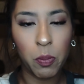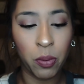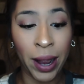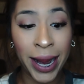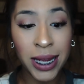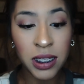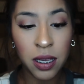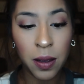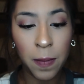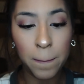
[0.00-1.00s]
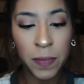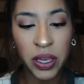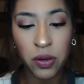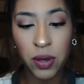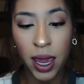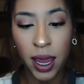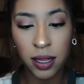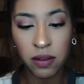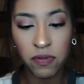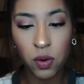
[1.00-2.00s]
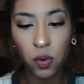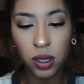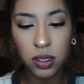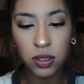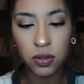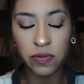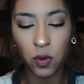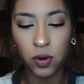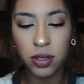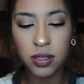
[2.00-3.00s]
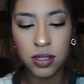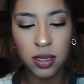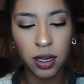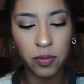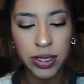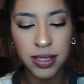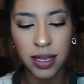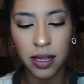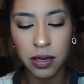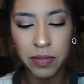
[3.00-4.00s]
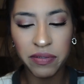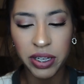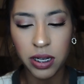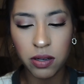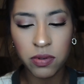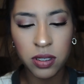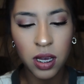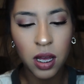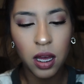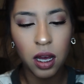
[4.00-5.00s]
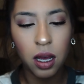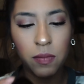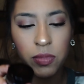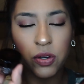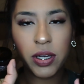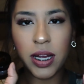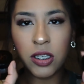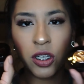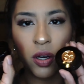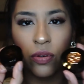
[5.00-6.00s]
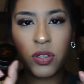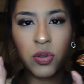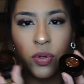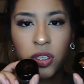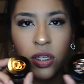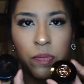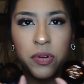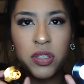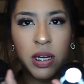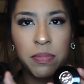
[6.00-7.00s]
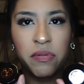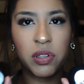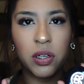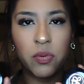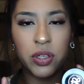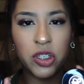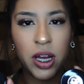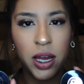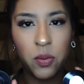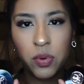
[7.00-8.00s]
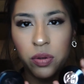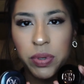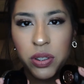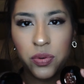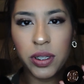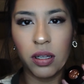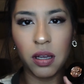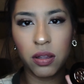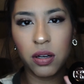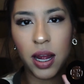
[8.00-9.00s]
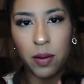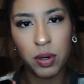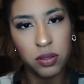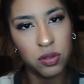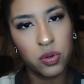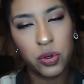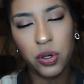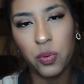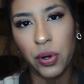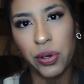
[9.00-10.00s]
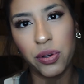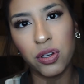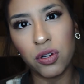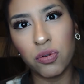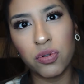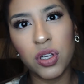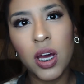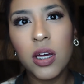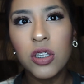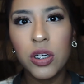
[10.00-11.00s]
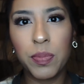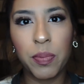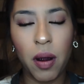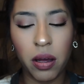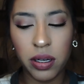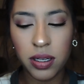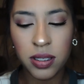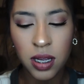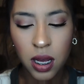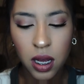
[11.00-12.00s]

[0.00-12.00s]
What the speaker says: brand, but you can if you want to, of course. I always say that in my videos. You could actually go into a cheaper type of look, which I will be doing another eyebrow tutorial where you can use cheaper products.